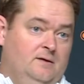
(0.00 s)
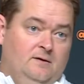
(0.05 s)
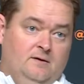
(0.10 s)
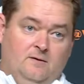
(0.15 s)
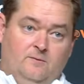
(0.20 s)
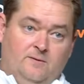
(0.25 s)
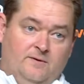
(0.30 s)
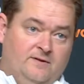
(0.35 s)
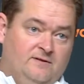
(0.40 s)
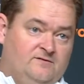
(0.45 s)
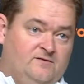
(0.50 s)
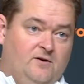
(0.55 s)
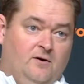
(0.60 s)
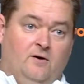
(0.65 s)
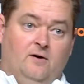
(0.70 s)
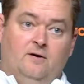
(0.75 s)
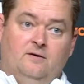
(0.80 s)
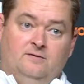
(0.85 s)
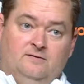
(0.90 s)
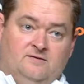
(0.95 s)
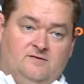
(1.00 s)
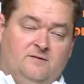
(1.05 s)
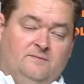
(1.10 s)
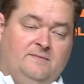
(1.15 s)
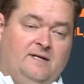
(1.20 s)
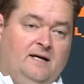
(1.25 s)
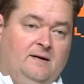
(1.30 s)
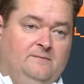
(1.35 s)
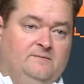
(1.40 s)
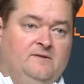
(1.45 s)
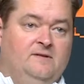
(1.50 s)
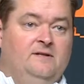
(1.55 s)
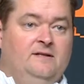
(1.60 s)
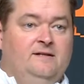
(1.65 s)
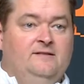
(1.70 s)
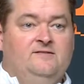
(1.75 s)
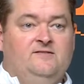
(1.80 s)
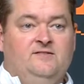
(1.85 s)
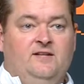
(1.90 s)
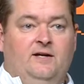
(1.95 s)
with his guard and sometimes
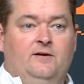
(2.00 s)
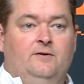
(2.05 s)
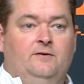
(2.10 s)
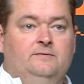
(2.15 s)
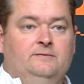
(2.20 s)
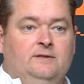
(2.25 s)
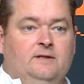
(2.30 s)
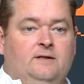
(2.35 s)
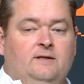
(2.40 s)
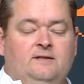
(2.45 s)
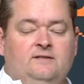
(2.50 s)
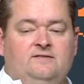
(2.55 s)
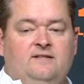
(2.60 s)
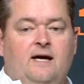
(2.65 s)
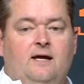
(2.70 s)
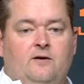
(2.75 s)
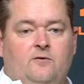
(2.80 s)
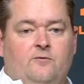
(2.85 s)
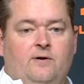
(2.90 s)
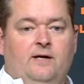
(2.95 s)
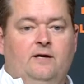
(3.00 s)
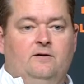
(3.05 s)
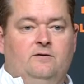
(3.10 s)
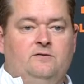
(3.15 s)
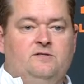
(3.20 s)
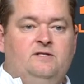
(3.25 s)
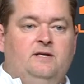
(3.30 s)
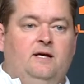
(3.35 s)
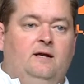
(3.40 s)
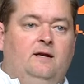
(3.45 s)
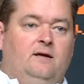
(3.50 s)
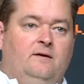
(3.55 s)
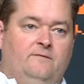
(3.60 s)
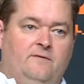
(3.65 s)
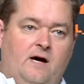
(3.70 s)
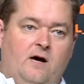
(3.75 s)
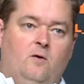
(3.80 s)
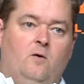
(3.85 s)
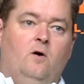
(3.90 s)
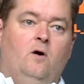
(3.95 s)
his center. He's got a great understanding of
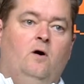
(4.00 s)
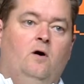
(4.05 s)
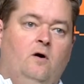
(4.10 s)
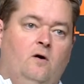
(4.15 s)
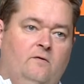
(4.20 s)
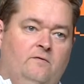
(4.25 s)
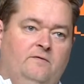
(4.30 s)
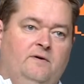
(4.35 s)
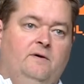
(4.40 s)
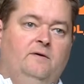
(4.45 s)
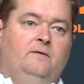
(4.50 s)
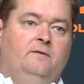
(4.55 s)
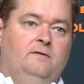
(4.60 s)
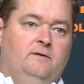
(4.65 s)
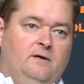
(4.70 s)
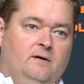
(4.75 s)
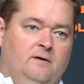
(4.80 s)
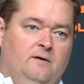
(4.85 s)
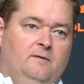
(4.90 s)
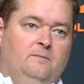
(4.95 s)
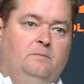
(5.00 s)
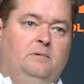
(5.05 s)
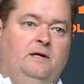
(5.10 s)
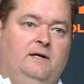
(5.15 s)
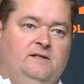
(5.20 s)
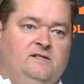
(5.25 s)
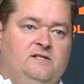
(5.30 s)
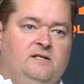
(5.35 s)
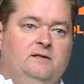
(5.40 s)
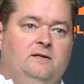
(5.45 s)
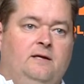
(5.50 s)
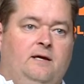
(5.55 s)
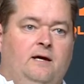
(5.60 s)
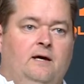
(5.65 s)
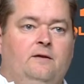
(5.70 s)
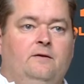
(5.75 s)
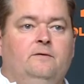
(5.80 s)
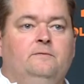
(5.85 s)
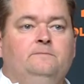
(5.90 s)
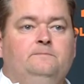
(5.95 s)
how all of it plays in
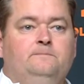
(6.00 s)
together.